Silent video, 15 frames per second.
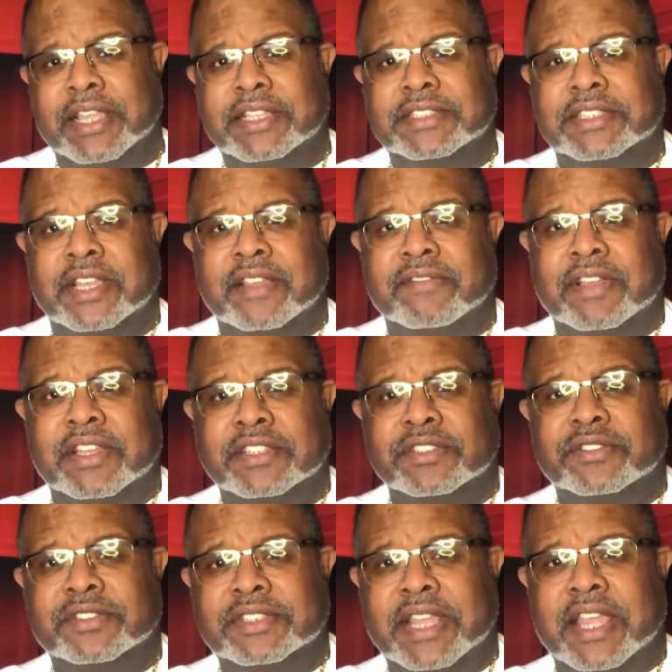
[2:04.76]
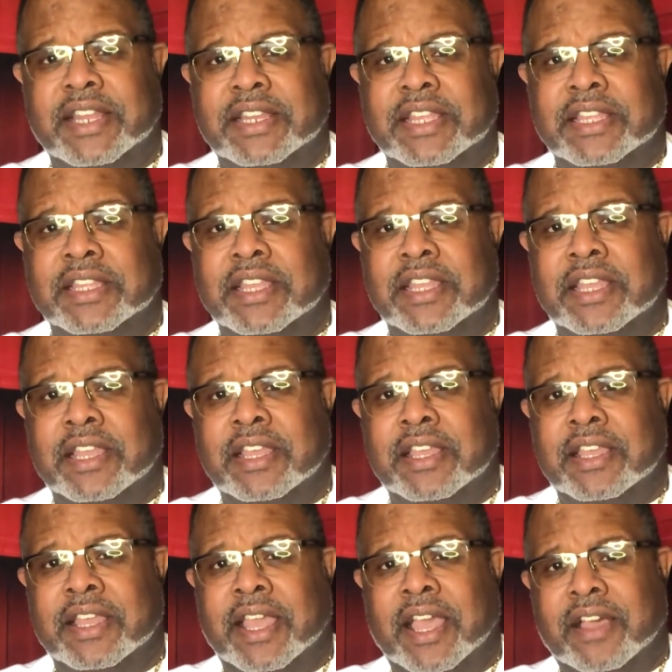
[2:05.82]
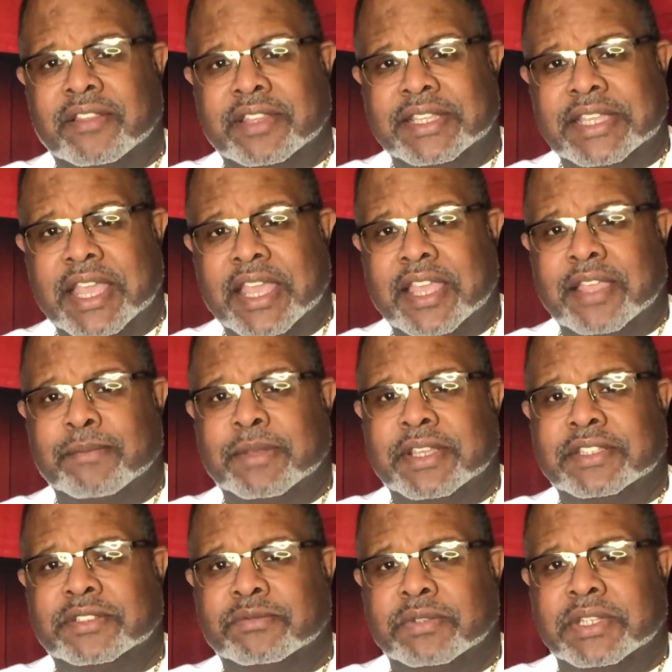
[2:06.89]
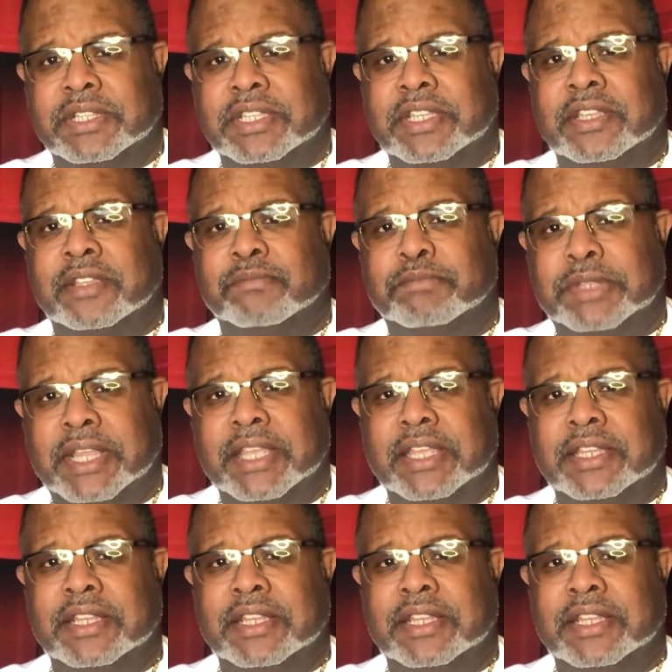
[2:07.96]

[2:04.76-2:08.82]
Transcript: of understanding how the game is really played.